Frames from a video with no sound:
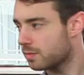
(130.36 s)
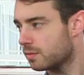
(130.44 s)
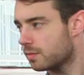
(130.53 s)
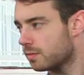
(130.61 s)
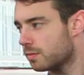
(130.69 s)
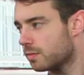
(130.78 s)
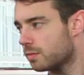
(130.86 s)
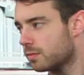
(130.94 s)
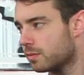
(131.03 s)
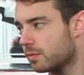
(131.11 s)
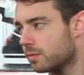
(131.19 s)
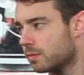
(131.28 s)

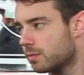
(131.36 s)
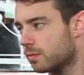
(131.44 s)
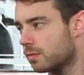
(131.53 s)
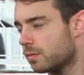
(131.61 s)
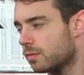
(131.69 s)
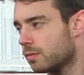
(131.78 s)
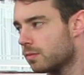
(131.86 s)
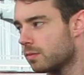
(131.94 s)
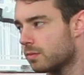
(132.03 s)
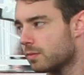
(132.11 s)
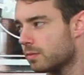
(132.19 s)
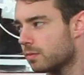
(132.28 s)

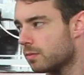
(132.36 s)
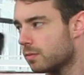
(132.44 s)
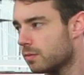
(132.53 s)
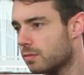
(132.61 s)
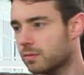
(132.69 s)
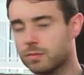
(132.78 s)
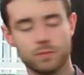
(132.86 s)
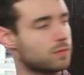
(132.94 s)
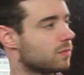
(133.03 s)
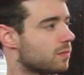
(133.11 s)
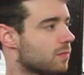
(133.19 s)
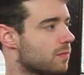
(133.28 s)

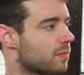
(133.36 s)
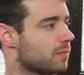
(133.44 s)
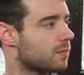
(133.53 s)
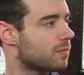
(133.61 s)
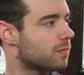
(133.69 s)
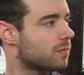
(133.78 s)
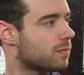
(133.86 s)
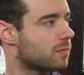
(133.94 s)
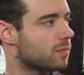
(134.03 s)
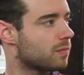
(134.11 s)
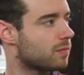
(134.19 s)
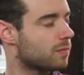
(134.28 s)

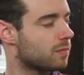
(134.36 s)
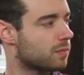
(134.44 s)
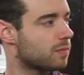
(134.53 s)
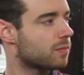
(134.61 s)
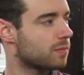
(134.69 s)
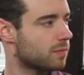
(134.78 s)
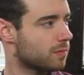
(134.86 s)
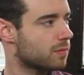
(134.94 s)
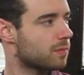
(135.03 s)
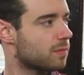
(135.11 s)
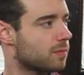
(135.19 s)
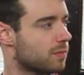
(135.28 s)

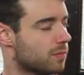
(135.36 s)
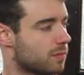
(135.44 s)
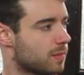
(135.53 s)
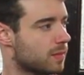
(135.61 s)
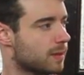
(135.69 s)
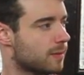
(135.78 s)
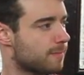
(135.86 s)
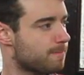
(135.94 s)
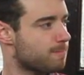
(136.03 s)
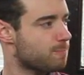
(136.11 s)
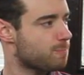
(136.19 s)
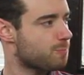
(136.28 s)

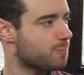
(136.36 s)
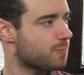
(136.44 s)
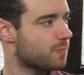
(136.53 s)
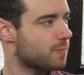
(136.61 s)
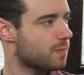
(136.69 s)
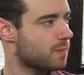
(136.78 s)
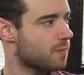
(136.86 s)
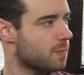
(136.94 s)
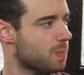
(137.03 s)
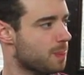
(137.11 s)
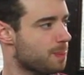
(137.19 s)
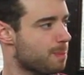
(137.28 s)

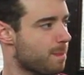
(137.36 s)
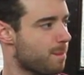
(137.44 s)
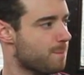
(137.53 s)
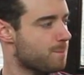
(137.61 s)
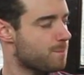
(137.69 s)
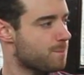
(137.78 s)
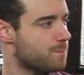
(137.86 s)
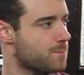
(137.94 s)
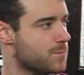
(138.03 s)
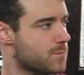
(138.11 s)
(silent)